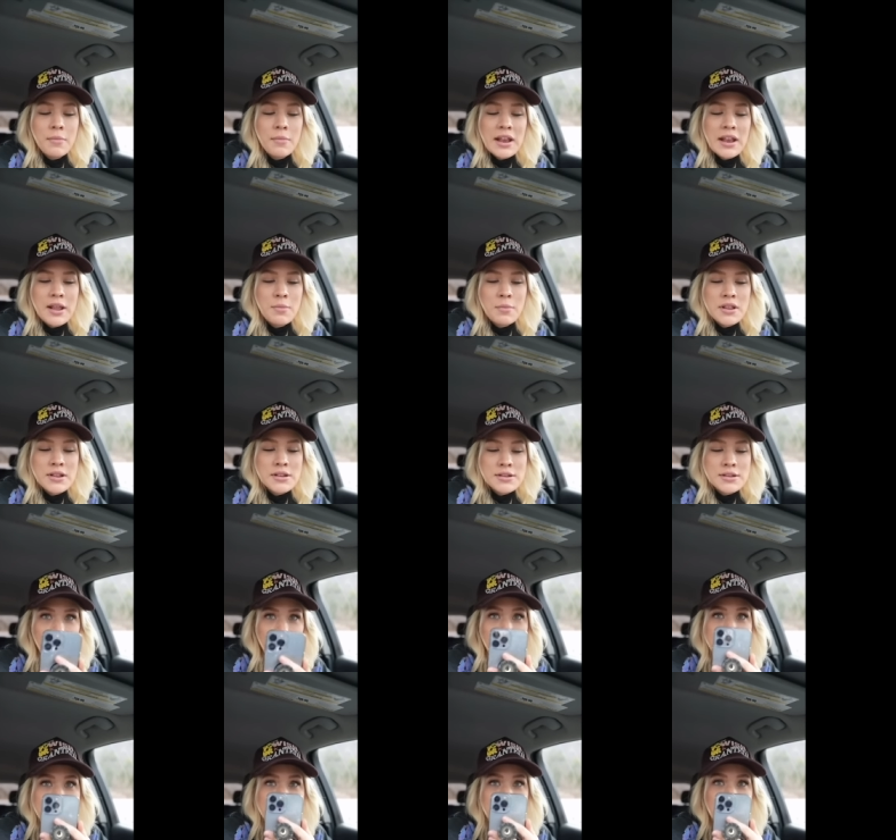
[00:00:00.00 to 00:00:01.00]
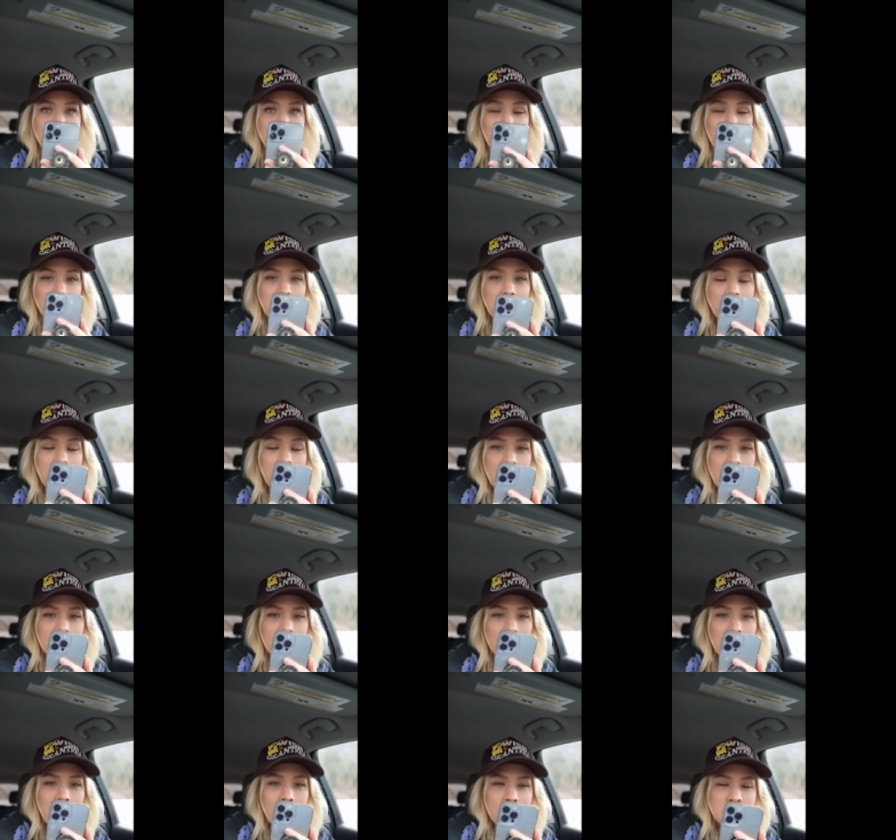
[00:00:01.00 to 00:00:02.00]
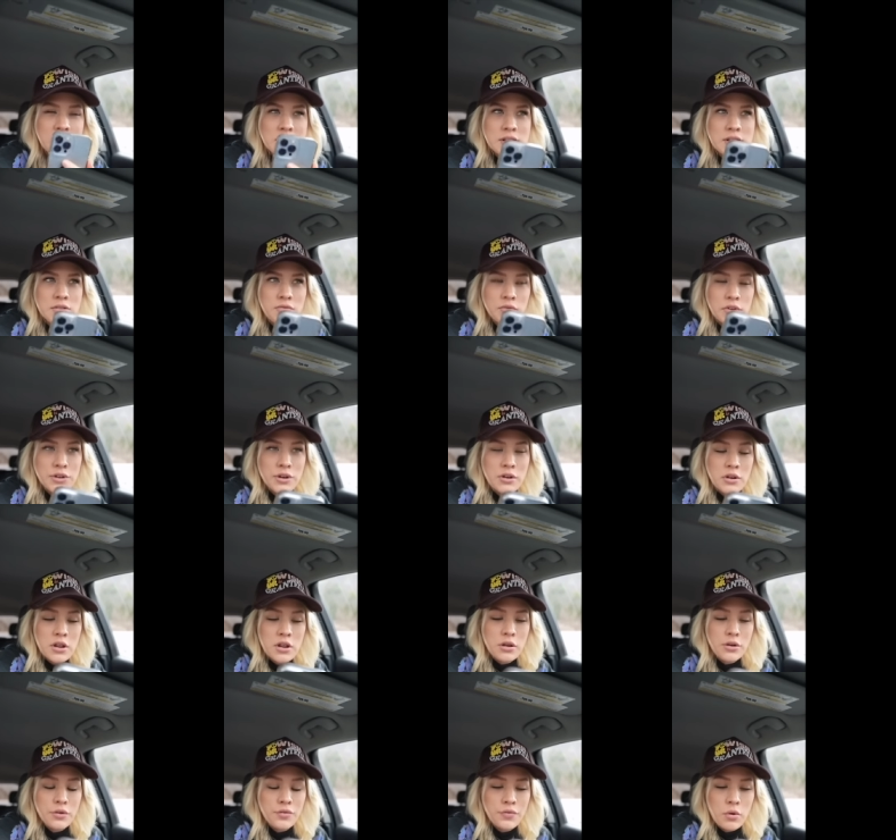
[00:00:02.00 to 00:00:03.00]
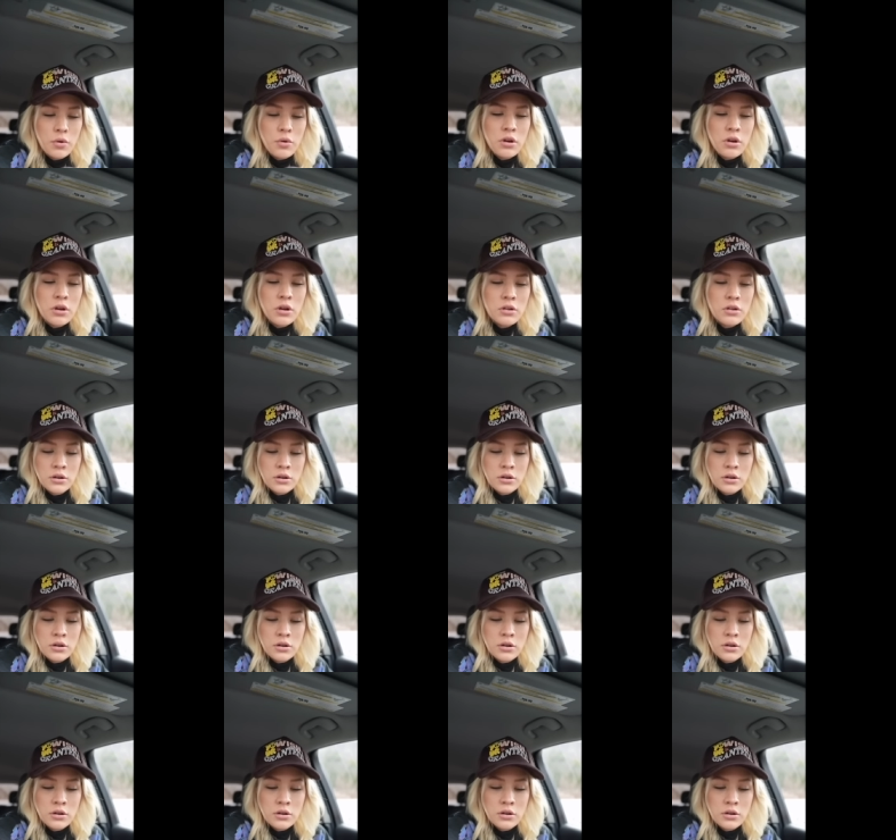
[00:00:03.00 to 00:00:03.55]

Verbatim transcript: name is and I'm just returning your phone call.